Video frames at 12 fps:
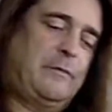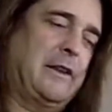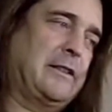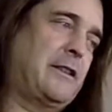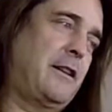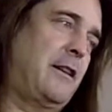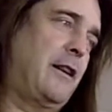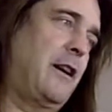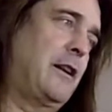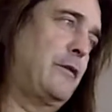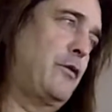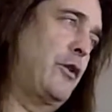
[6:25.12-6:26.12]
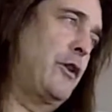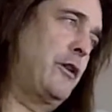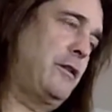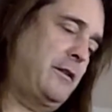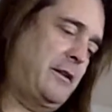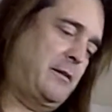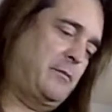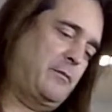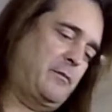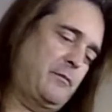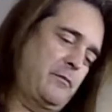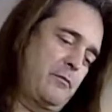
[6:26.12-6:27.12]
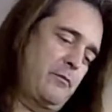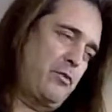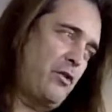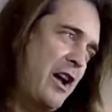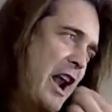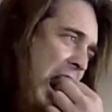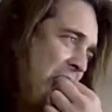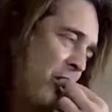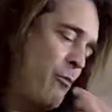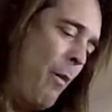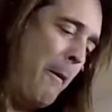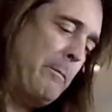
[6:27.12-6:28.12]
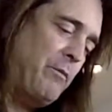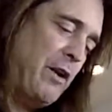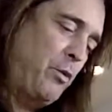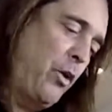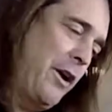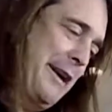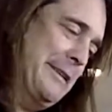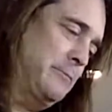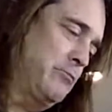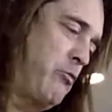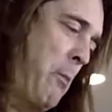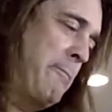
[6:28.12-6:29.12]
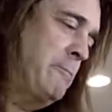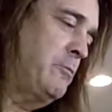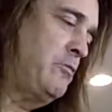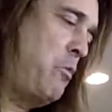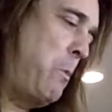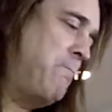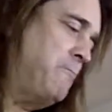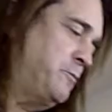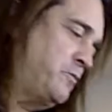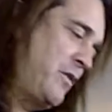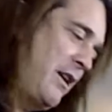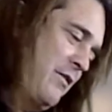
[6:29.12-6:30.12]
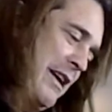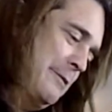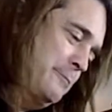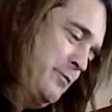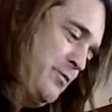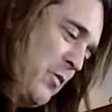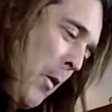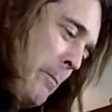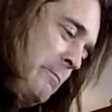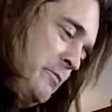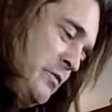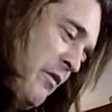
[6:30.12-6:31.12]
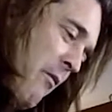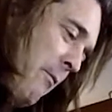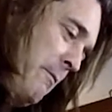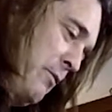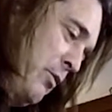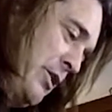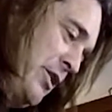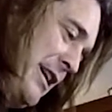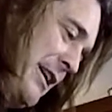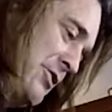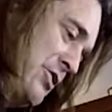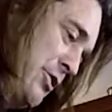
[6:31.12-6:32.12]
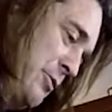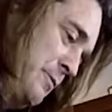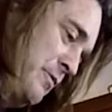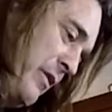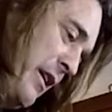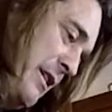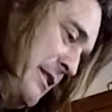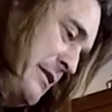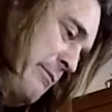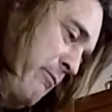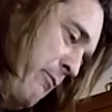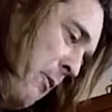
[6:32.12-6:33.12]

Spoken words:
That's olive oil and bread and wine. And then what you got to do is